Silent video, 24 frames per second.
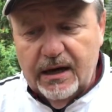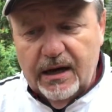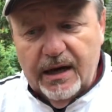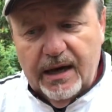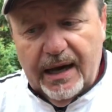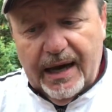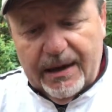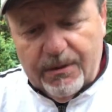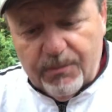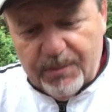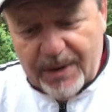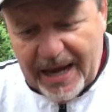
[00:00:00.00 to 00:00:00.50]

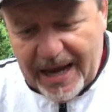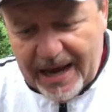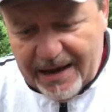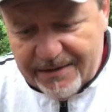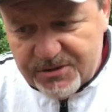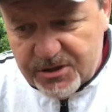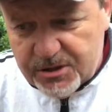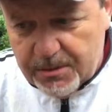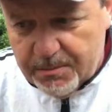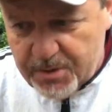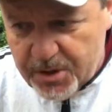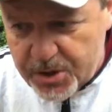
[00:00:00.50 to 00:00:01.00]
and we have
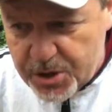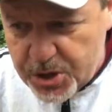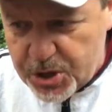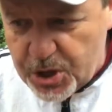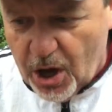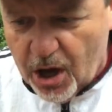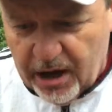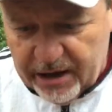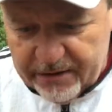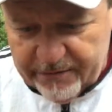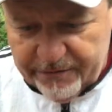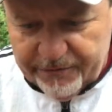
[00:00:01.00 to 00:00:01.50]
some
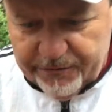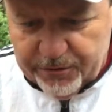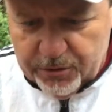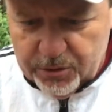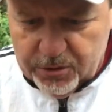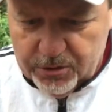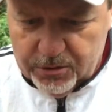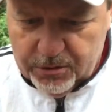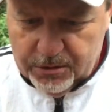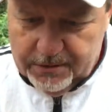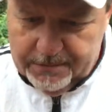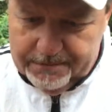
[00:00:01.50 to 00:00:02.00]

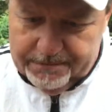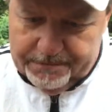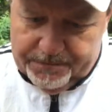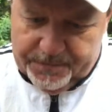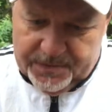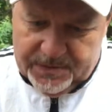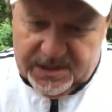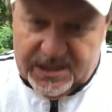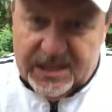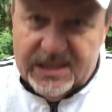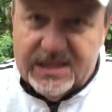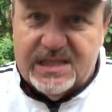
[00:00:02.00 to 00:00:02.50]
thoughtful
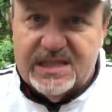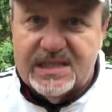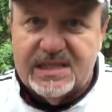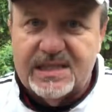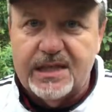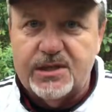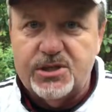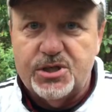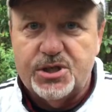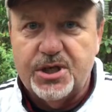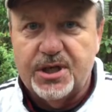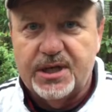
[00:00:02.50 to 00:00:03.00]

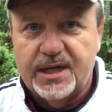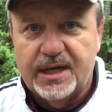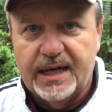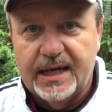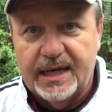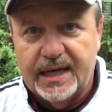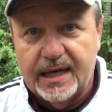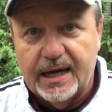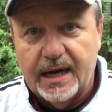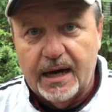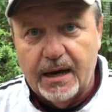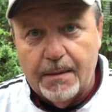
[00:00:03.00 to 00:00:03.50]

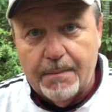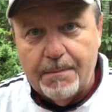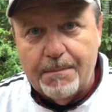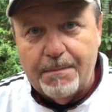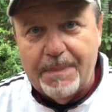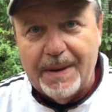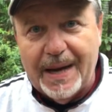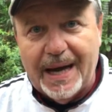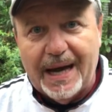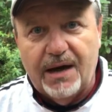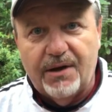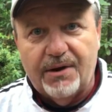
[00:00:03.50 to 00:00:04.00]
decisioning
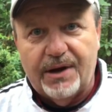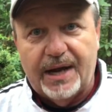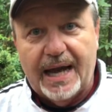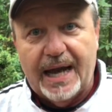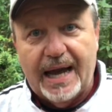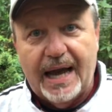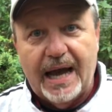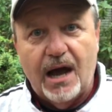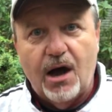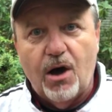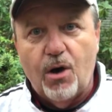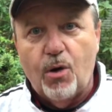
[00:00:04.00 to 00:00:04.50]
about
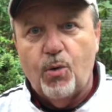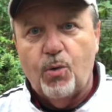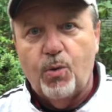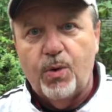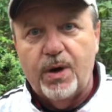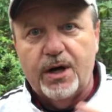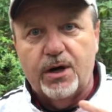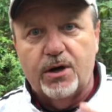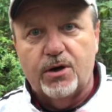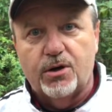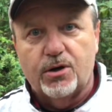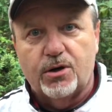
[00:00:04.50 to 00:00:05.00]
how
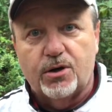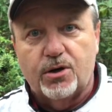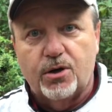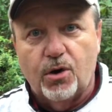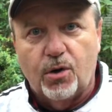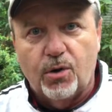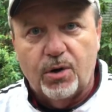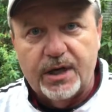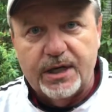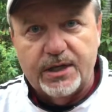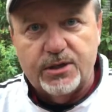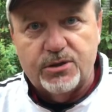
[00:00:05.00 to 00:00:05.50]
we're
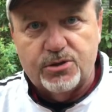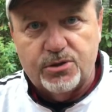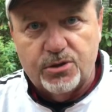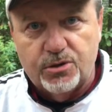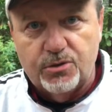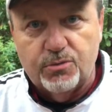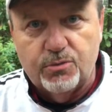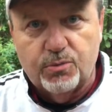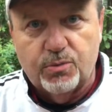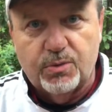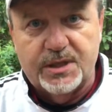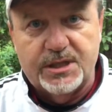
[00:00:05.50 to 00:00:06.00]
going
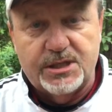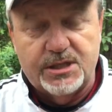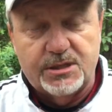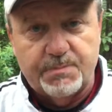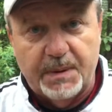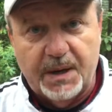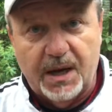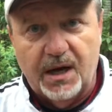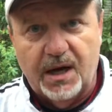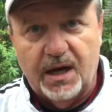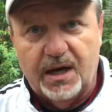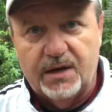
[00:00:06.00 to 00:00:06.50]
to
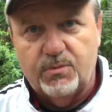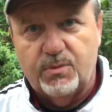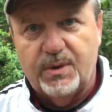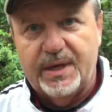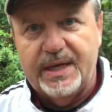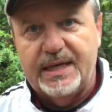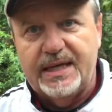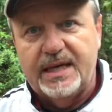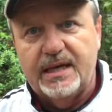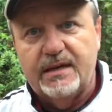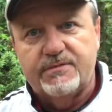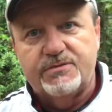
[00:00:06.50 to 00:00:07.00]
respond. We
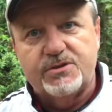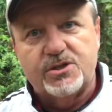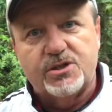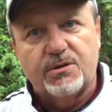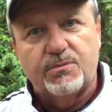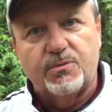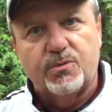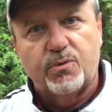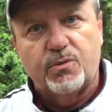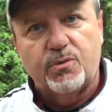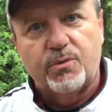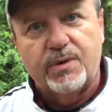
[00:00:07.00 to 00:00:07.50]
give
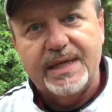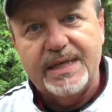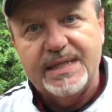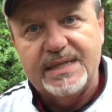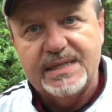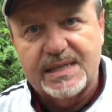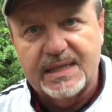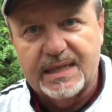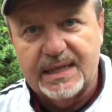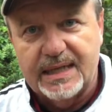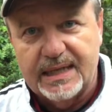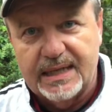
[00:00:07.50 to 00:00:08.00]
some
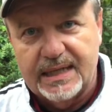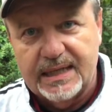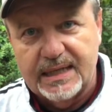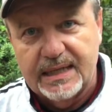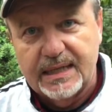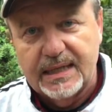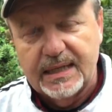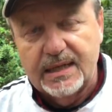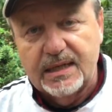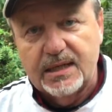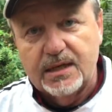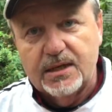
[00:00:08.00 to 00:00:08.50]
reasoning
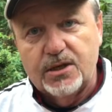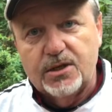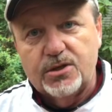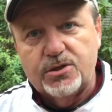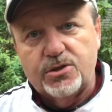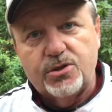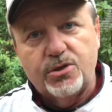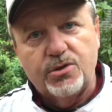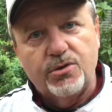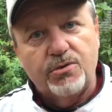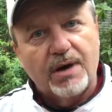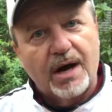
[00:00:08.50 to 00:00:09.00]

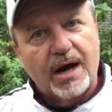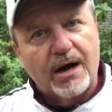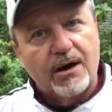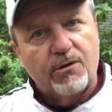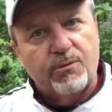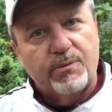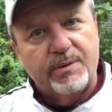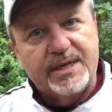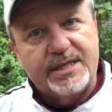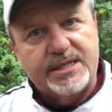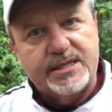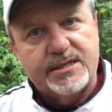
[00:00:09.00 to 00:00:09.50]
to our
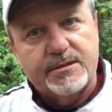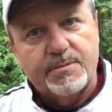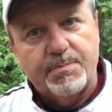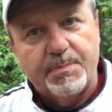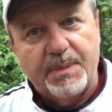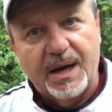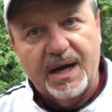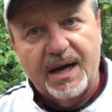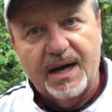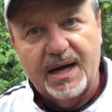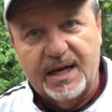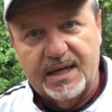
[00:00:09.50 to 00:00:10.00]

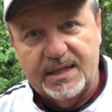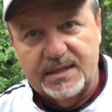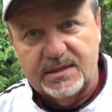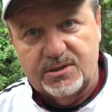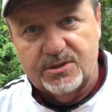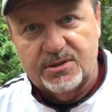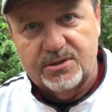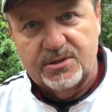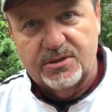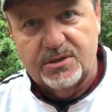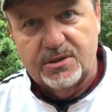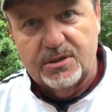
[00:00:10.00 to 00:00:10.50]

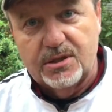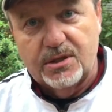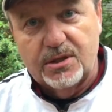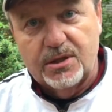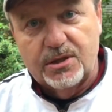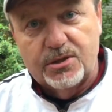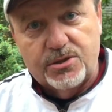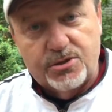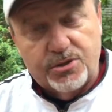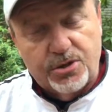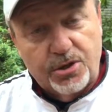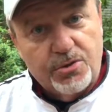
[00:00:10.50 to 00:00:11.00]
response
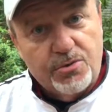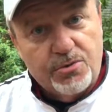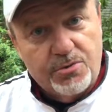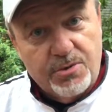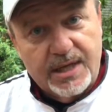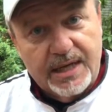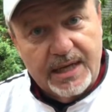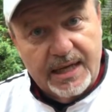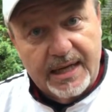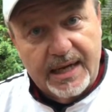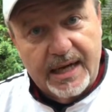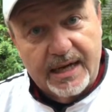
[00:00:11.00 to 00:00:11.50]
to
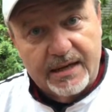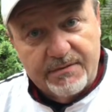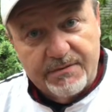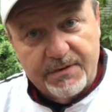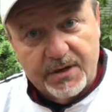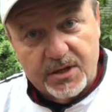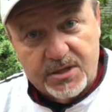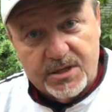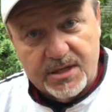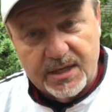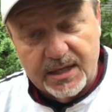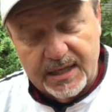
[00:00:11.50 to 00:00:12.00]
the
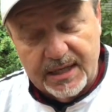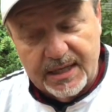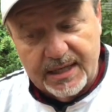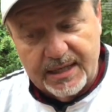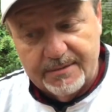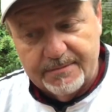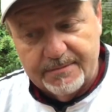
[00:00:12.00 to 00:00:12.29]
adversity.